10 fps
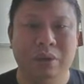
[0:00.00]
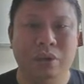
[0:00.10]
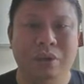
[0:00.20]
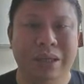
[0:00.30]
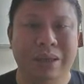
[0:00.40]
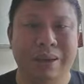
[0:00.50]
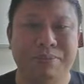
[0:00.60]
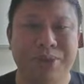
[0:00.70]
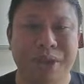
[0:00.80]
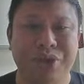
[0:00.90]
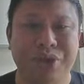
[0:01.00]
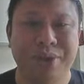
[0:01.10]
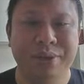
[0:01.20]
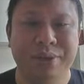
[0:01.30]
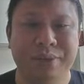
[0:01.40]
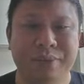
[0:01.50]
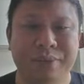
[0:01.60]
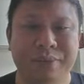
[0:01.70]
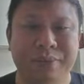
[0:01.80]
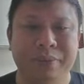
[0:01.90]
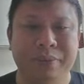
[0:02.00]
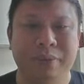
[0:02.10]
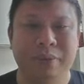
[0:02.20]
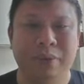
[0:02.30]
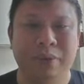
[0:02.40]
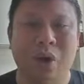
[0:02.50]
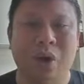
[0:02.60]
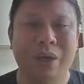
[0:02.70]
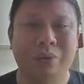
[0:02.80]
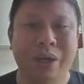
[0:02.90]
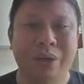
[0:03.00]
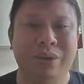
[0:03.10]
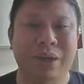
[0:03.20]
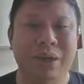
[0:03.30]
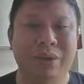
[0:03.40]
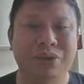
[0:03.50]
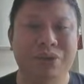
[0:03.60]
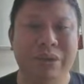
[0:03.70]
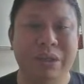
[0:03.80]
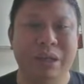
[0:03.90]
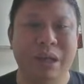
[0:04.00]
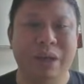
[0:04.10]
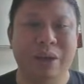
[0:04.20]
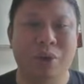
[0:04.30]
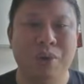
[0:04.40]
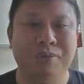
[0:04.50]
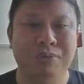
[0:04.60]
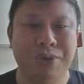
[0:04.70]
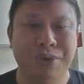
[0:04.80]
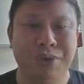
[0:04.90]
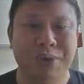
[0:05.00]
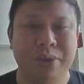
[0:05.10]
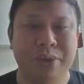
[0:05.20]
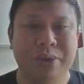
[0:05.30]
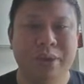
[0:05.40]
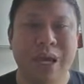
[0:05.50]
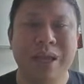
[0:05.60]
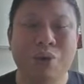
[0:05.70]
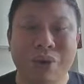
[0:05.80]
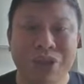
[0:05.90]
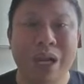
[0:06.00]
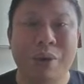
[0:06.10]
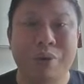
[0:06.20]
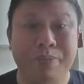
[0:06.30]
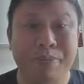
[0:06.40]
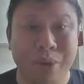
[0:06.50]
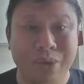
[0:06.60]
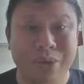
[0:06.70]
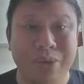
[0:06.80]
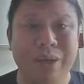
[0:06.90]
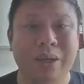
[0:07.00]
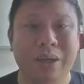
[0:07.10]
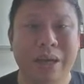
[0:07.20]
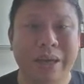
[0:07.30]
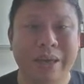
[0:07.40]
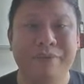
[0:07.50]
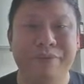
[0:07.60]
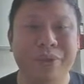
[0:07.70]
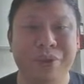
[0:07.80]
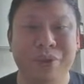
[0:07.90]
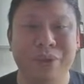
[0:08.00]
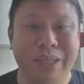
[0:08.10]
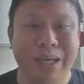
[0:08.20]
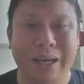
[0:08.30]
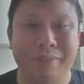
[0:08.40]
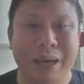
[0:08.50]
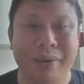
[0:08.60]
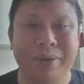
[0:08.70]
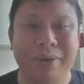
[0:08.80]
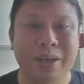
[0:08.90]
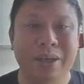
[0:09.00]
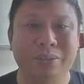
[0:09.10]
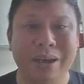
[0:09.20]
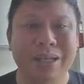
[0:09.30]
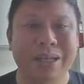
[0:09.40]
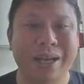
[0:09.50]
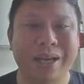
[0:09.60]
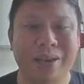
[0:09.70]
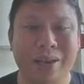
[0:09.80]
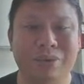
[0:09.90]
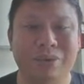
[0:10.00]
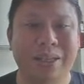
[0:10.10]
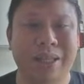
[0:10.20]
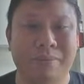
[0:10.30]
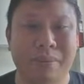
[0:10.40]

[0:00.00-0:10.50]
to the substation, all the way to the industry and the homes. And the question I want to pose again for you to think about is, why is there a need to step